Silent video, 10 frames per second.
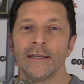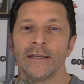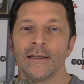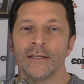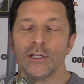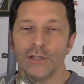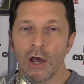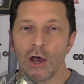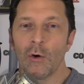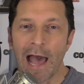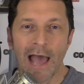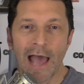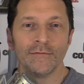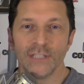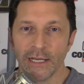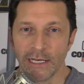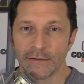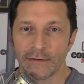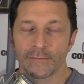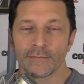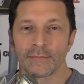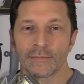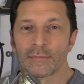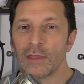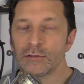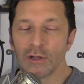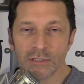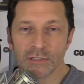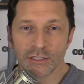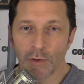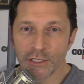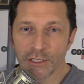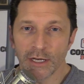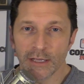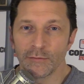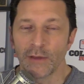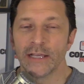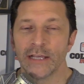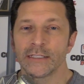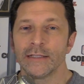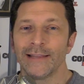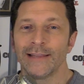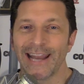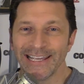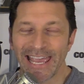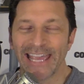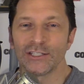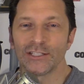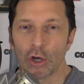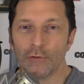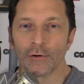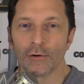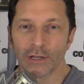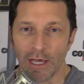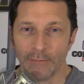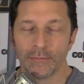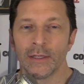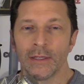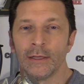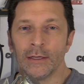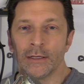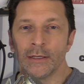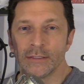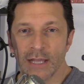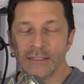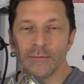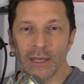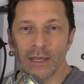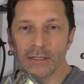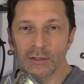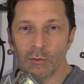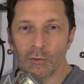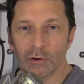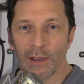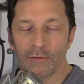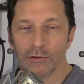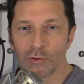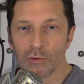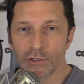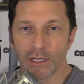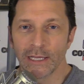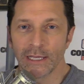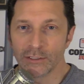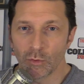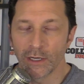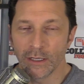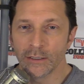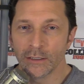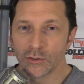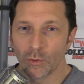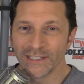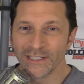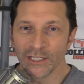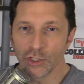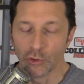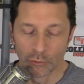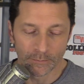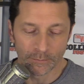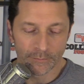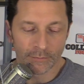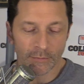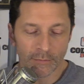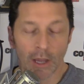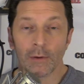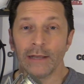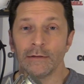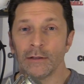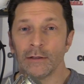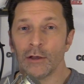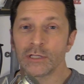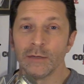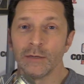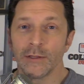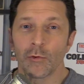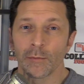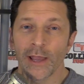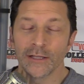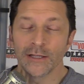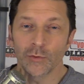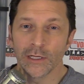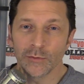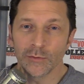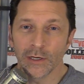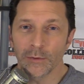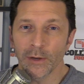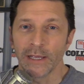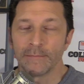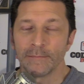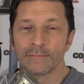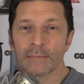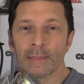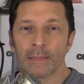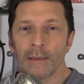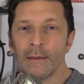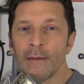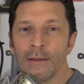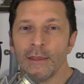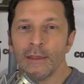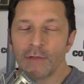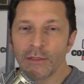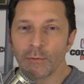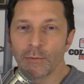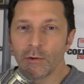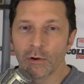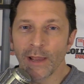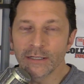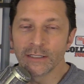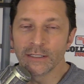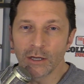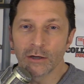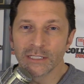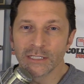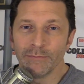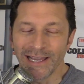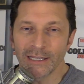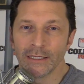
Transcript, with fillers: to know I've done it. There's no situation I can face that I can't overcome. Stetson Bennett's the quarterback for Georgia in 2022. All right, who's going to be the quarterback in 2023? You've got three quarterbacks in Carson Beck,